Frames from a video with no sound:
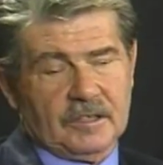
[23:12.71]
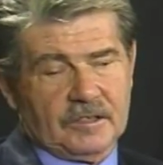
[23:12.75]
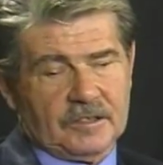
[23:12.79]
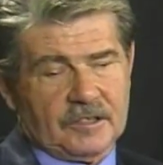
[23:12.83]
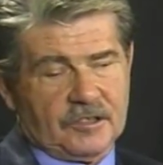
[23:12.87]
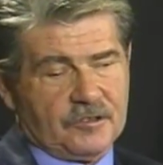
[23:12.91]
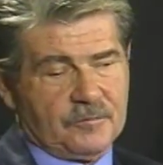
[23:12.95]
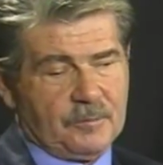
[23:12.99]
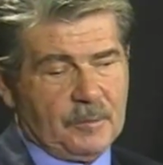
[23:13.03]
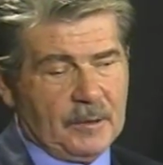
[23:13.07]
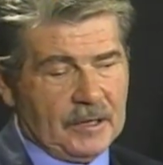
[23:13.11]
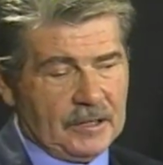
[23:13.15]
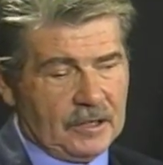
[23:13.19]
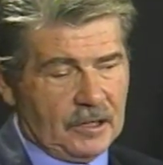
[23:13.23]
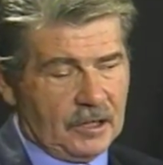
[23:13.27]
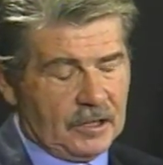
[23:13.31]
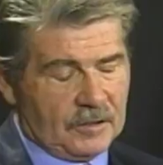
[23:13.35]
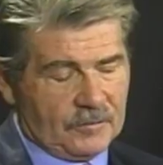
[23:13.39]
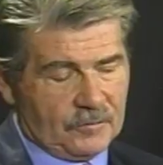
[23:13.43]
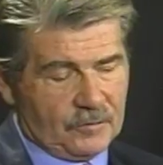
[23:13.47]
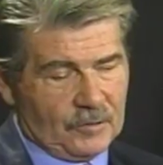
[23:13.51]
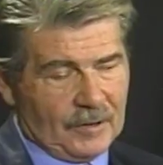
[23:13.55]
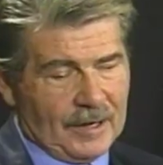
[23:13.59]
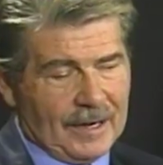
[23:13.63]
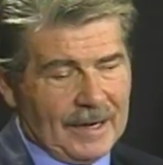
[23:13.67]
Despite all
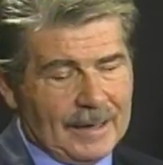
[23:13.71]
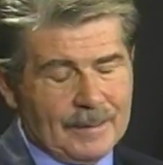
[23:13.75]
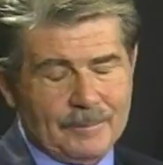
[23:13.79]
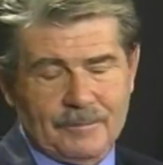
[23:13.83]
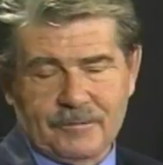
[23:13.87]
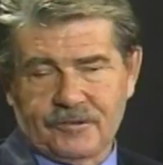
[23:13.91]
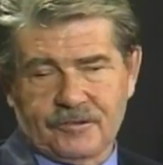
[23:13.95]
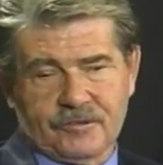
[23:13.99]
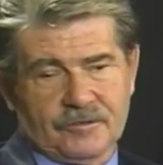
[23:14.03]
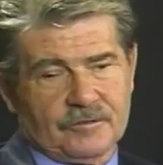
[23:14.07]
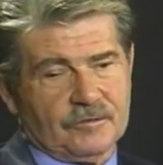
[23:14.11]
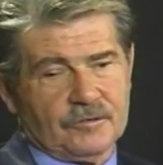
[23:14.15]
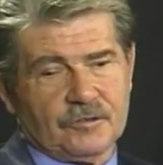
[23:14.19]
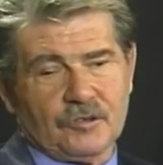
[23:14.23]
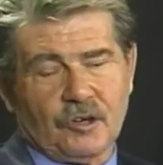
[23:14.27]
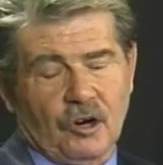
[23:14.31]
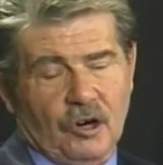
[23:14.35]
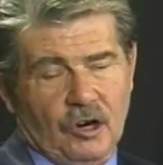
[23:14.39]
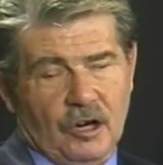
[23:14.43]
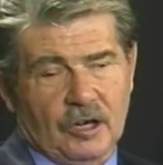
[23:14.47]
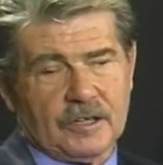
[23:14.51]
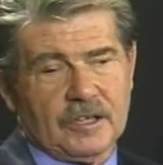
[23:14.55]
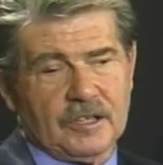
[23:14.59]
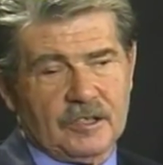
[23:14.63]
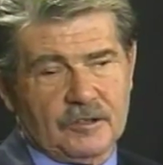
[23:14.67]
of Rahm's
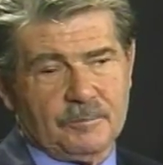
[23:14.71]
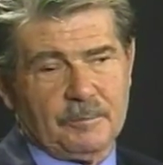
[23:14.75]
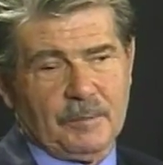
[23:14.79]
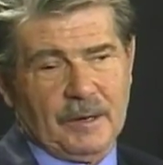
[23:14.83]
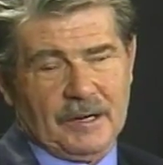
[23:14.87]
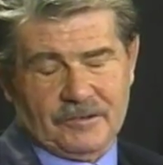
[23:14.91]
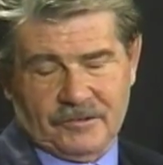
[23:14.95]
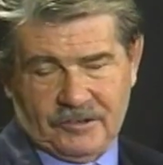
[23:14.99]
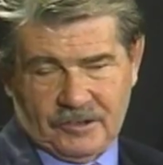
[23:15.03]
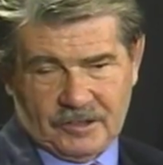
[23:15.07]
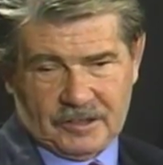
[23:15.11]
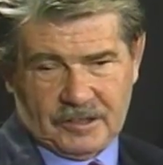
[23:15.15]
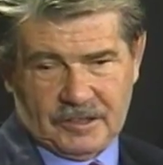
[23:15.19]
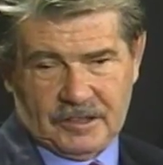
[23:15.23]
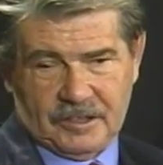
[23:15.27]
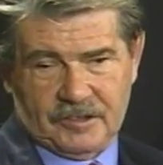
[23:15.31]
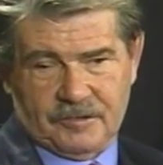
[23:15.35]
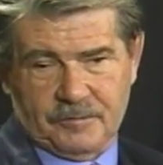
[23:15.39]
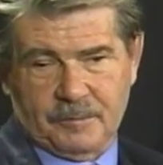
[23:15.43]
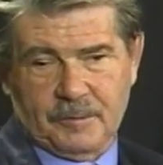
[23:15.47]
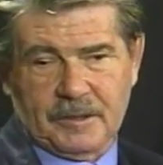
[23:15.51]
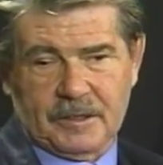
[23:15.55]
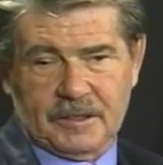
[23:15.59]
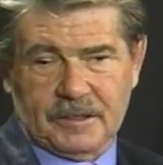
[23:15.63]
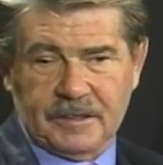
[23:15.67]
talk, he basically has
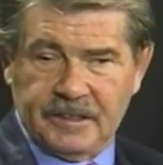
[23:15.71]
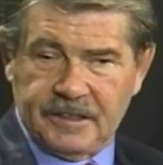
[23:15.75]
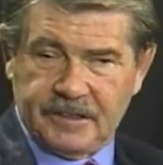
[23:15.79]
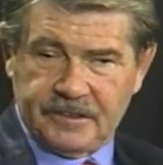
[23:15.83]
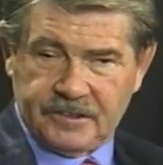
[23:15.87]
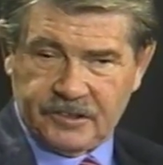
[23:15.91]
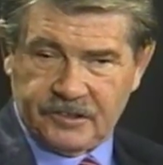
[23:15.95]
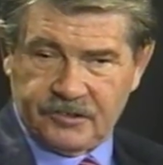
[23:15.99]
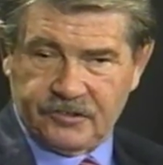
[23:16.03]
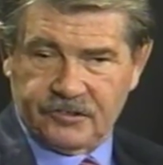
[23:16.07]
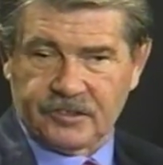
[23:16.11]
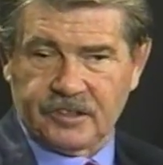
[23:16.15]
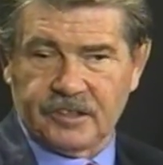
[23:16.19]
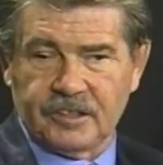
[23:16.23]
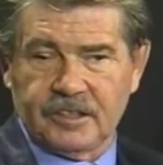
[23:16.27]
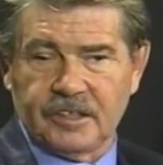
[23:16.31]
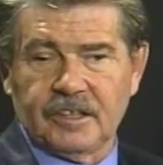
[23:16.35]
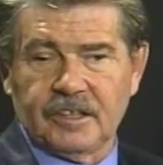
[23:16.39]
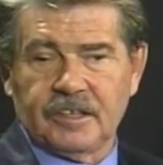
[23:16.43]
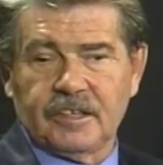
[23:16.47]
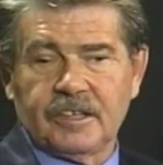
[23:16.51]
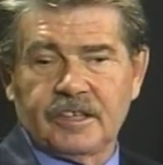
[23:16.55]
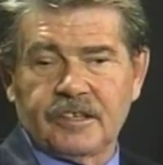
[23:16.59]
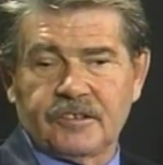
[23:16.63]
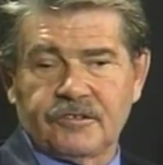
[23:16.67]
been elitist
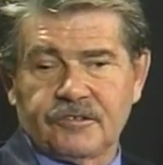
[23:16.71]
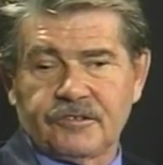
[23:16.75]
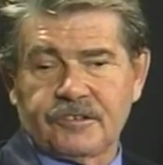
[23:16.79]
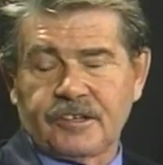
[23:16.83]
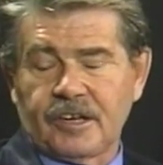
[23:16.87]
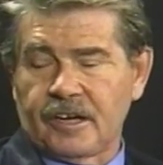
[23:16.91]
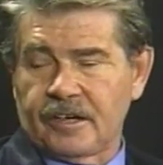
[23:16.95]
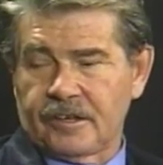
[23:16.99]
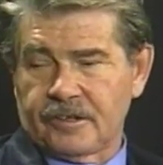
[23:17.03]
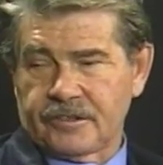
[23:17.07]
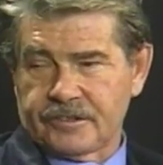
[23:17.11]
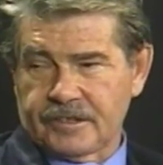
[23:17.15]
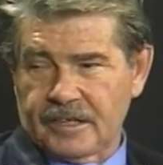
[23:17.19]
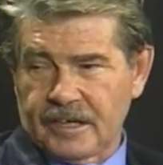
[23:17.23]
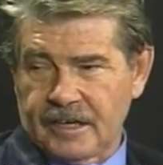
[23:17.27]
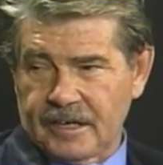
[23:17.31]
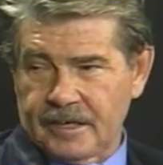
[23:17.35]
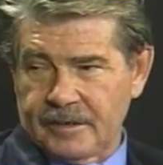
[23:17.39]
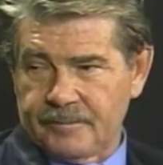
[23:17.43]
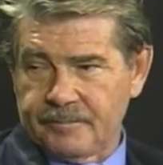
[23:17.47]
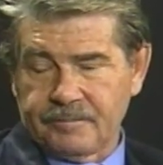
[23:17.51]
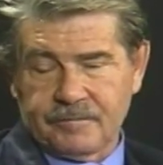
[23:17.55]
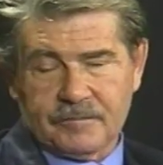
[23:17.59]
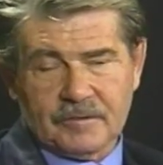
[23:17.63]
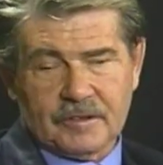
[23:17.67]
his entire
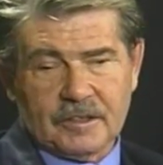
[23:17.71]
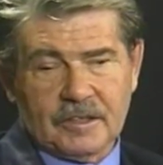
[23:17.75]
time.